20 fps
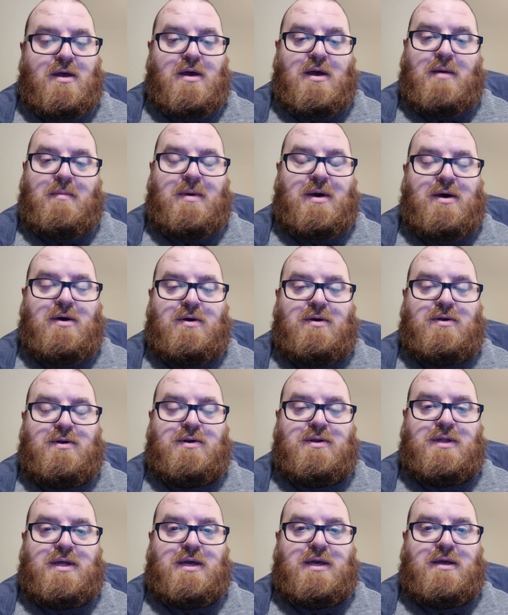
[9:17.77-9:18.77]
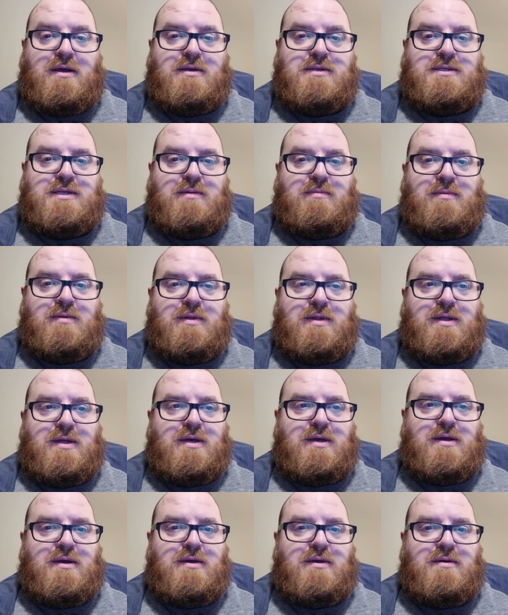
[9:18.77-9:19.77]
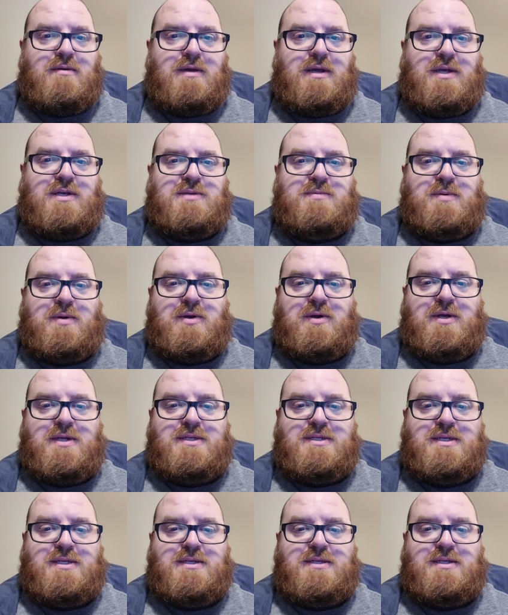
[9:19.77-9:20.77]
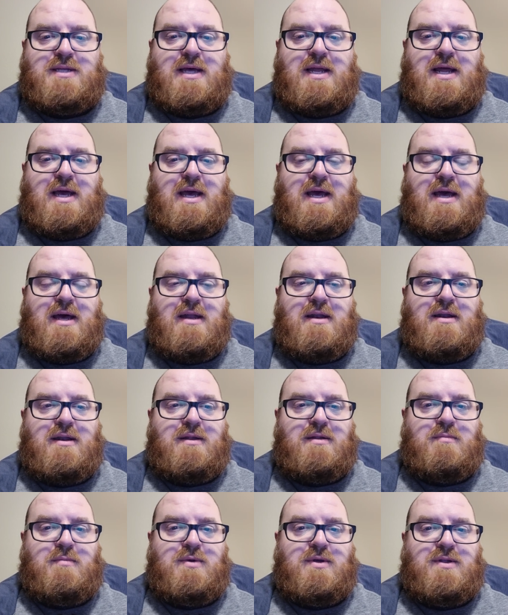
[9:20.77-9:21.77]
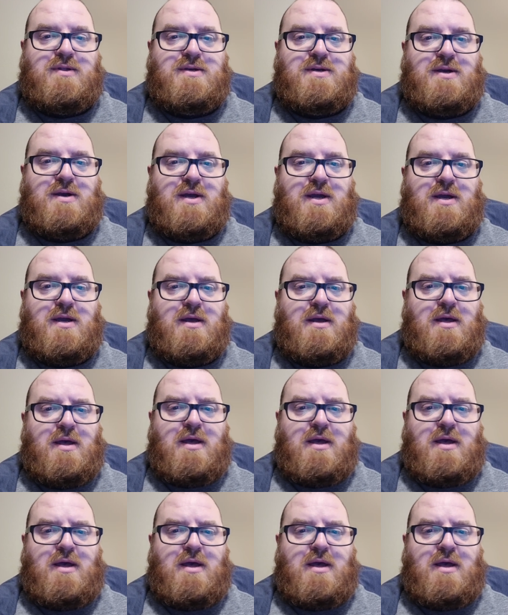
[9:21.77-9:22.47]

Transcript: about like some of the experiences that I had in the military.